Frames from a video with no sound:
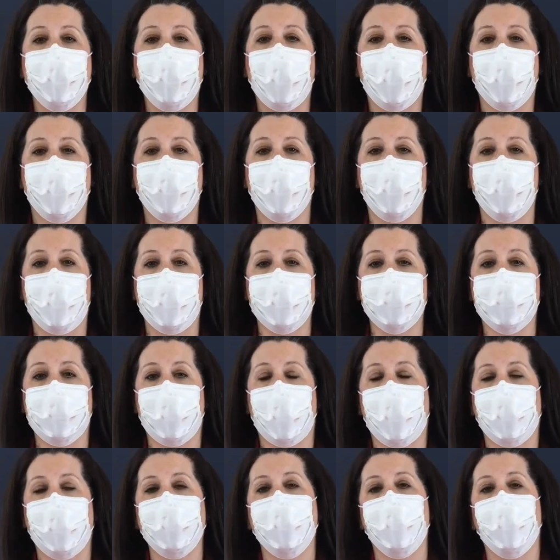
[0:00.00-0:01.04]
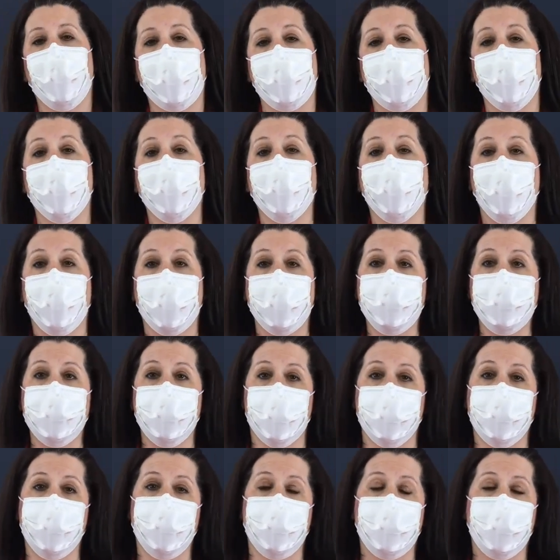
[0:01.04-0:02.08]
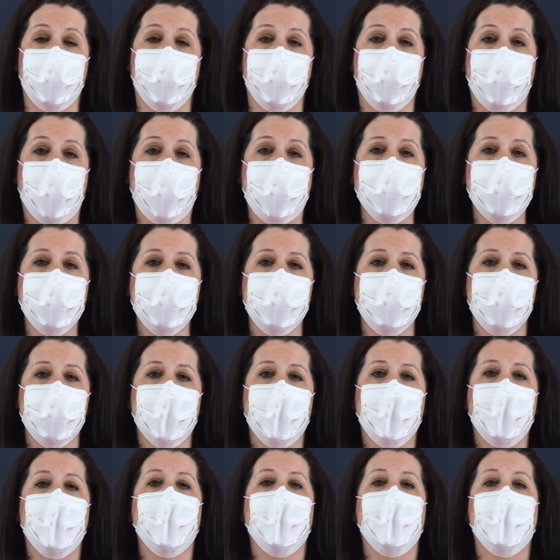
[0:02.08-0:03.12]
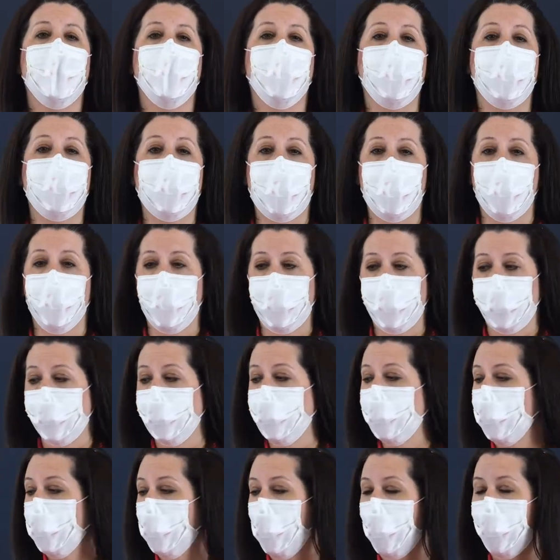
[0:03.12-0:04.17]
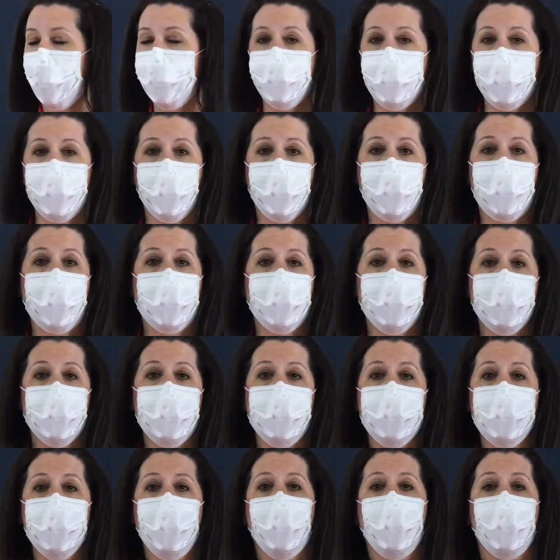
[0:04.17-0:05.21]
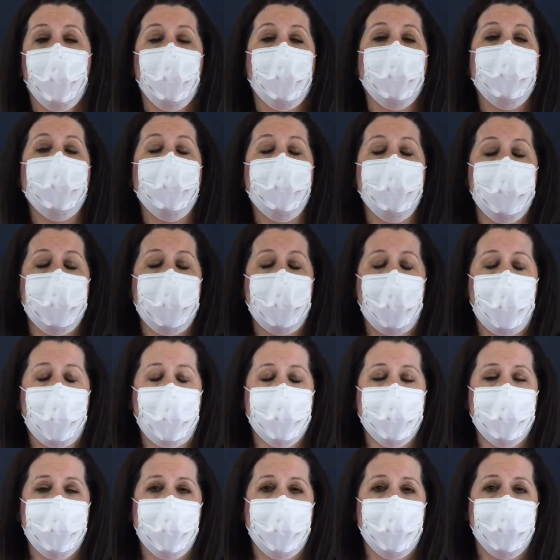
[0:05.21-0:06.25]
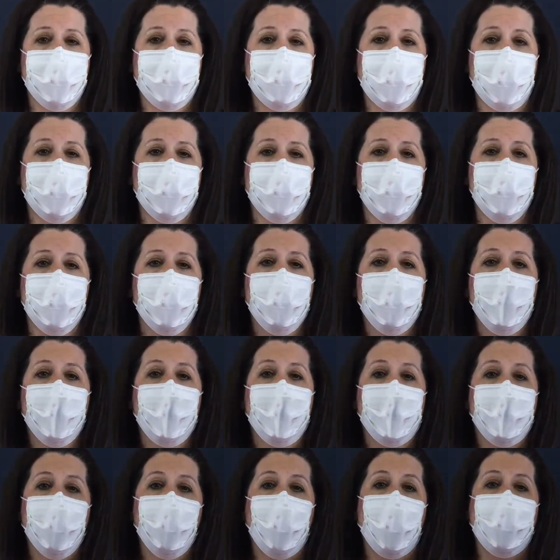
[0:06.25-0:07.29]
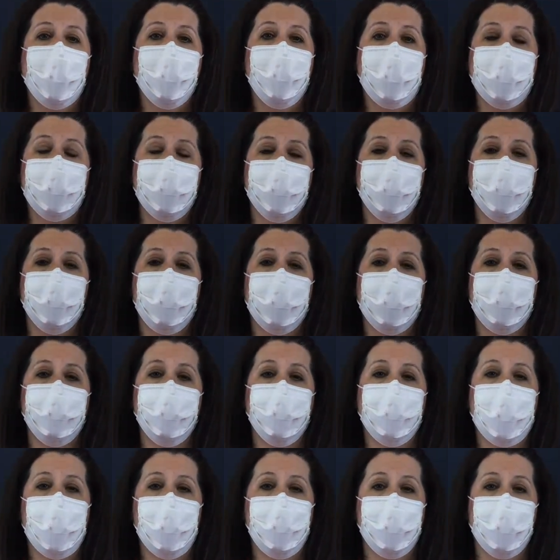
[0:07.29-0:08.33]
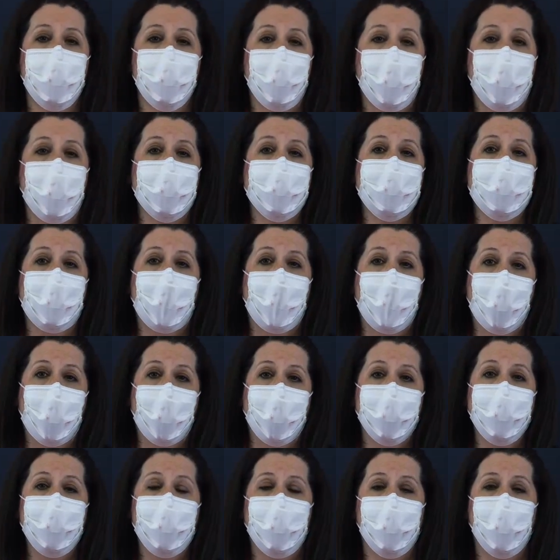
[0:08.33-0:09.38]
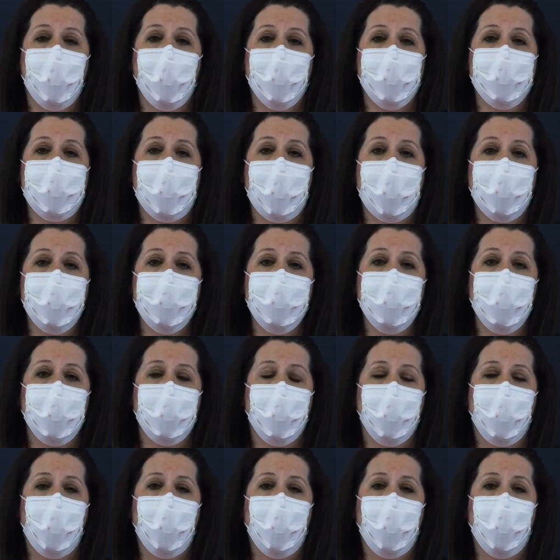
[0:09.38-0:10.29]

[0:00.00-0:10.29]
To add the pantyhose layer, researchers cut a ring of material from one leg of the stockings, about 8 to 10 inches from top to bottom, according to NPR.